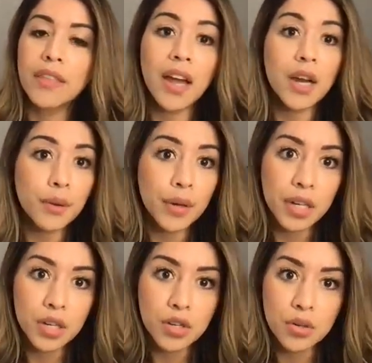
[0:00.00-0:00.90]

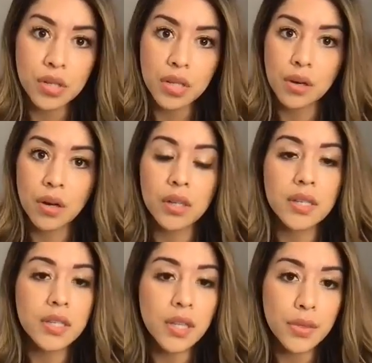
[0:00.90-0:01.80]
thyroid issues and they're on
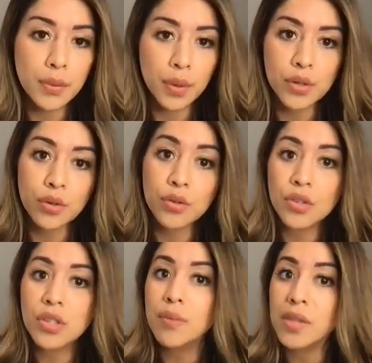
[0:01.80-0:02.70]
Synthroid. So those
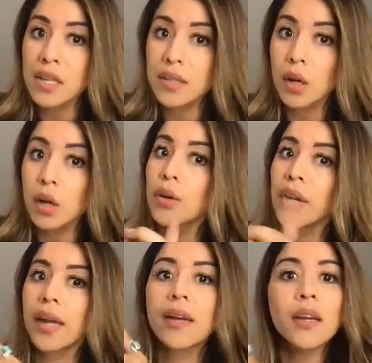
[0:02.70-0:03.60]
are some things that,
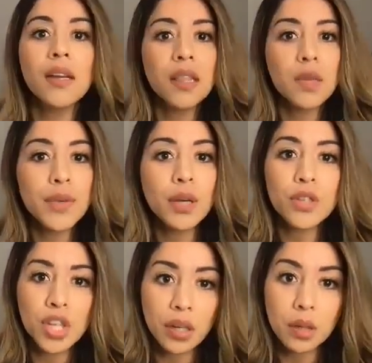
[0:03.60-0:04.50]
okay, let me go
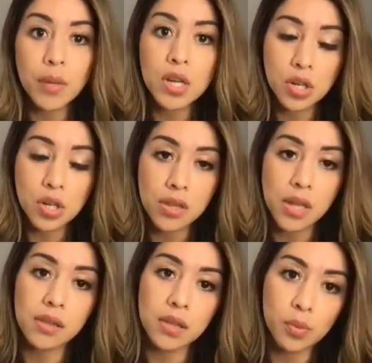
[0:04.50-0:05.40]
check and make sure
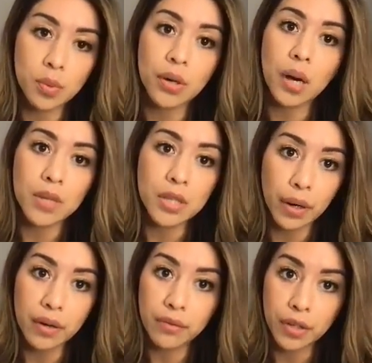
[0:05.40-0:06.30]
that this program is
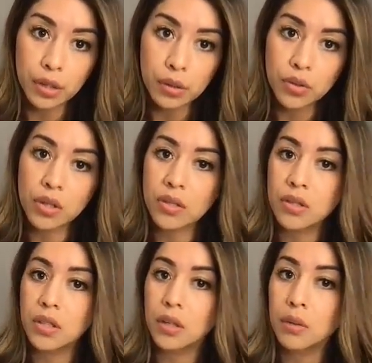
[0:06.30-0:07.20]
right for you. So this
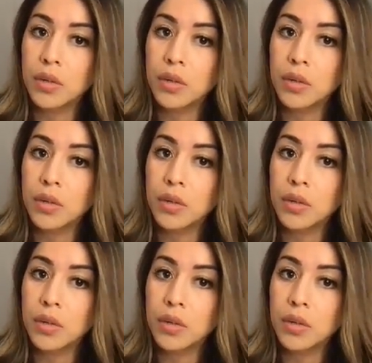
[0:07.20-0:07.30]
is a good